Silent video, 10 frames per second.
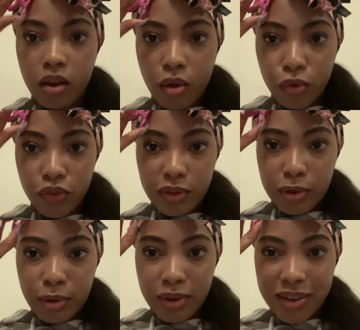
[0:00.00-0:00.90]

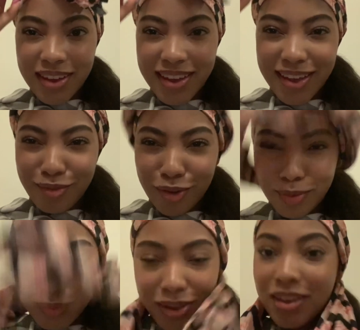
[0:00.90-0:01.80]
Also, I have on
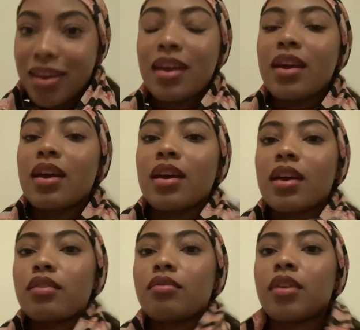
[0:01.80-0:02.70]
my
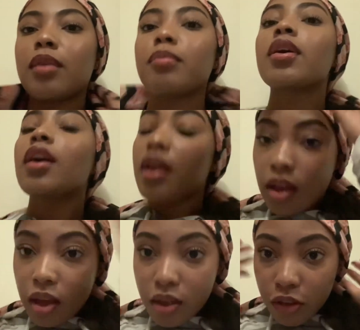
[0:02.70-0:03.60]
head wrap
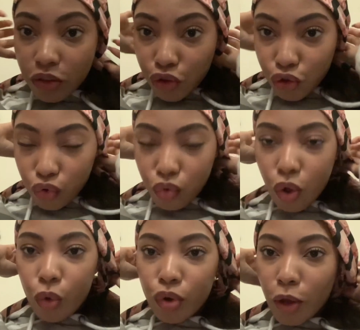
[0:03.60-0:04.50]
to
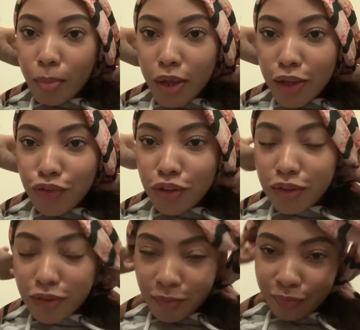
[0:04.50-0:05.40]
hold down my edges.
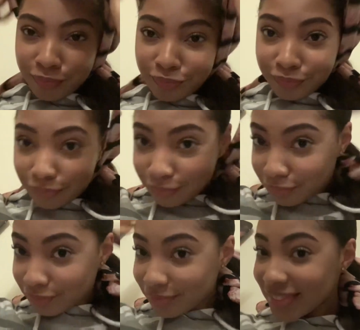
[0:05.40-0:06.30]

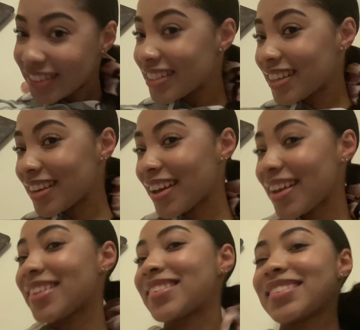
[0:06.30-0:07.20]
Ta-da!
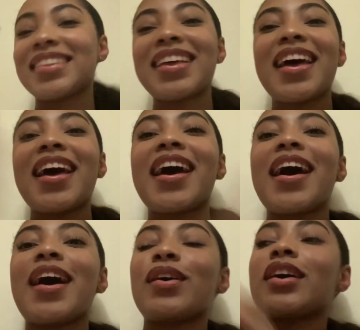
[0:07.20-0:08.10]

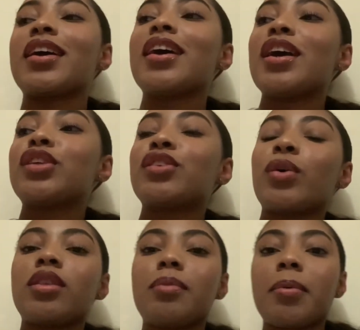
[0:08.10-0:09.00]
Okay, so I
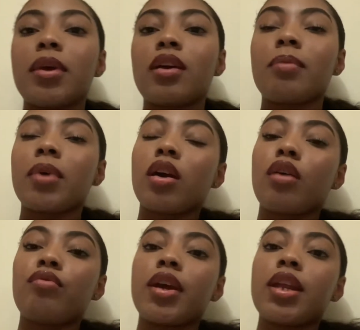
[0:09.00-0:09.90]
did my makeup, I got
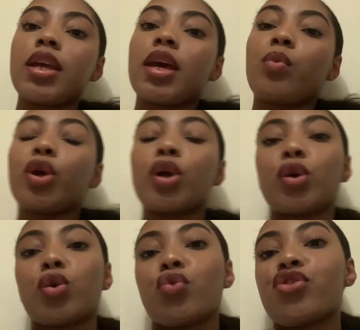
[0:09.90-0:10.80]
ready, and we're gonna
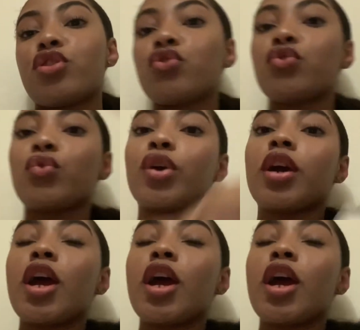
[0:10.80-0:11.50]
go to the store.